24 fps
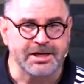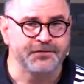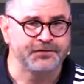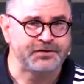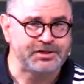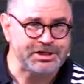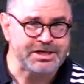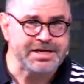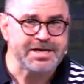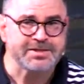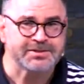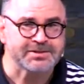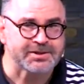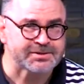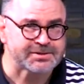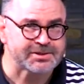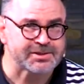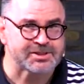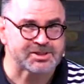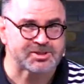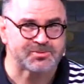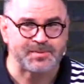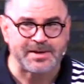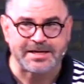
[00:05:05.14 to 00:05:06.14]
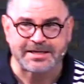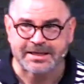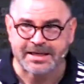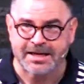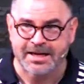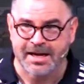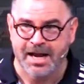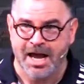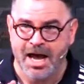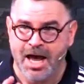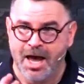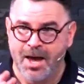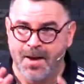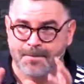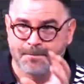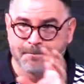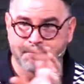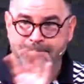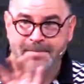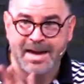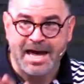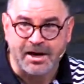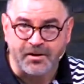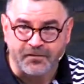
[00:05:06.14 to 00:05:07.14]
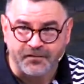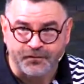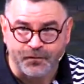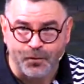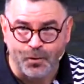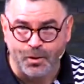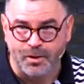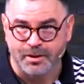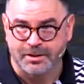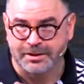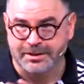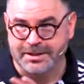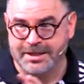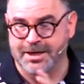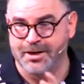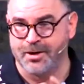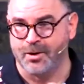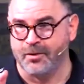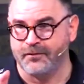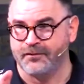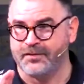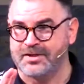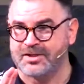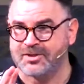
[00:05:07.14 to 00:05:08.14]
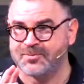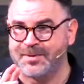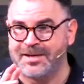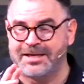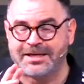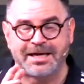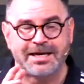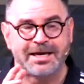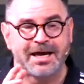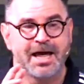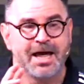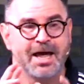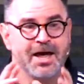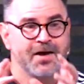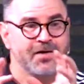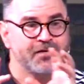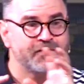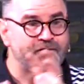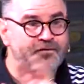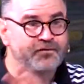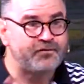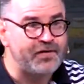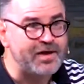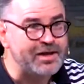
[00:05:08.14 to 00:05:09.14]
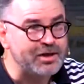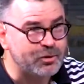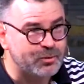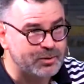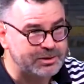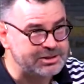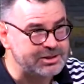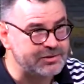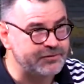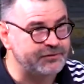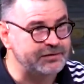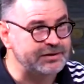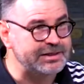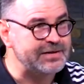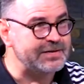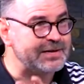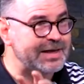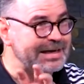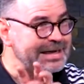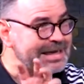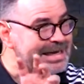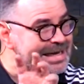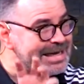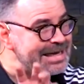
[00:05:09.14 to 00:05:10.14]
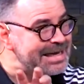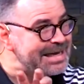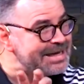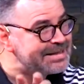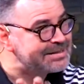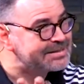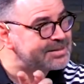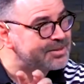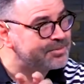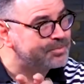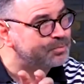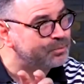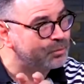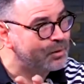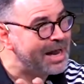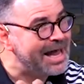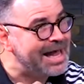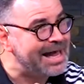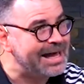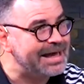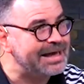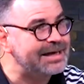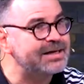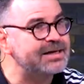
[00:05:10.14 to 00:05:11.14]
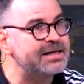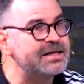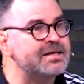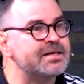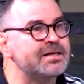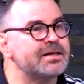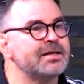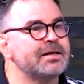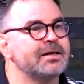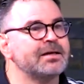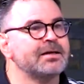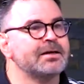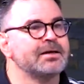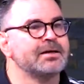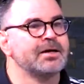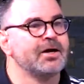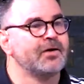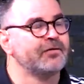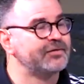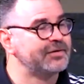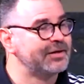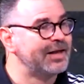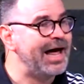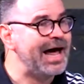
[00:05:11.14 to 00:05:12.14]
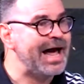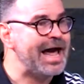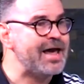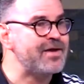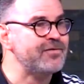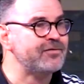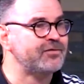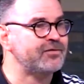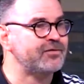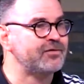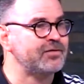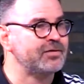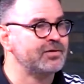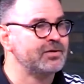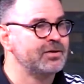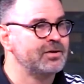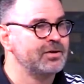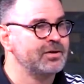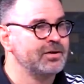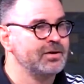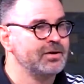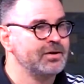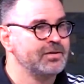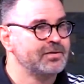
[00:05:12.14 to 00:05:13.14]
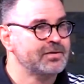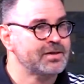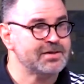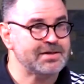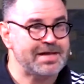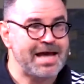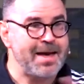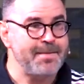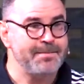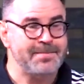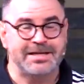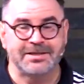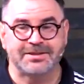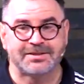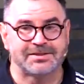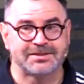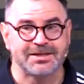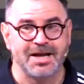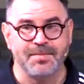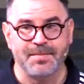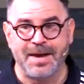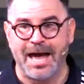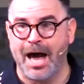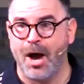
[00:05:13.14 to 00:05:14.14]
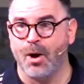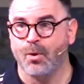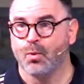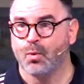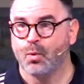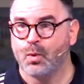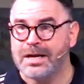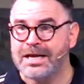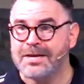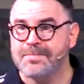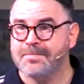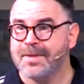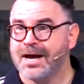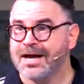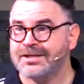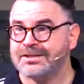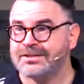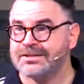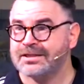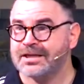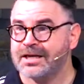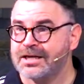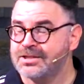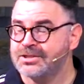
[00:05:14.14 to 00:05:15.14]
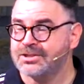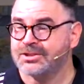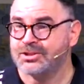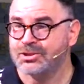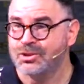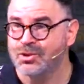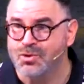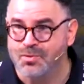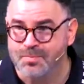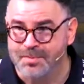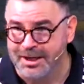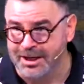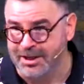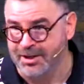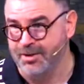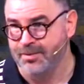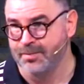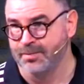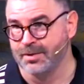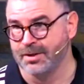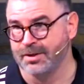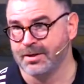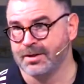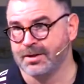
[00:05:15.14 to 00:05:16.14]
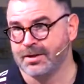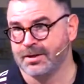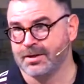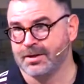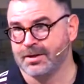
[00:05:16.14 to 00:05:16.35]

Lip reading: If Jesus is speaking metaphorically here, if he's speaking figuratively that he is the bread of life, then that means somehow we must consume him.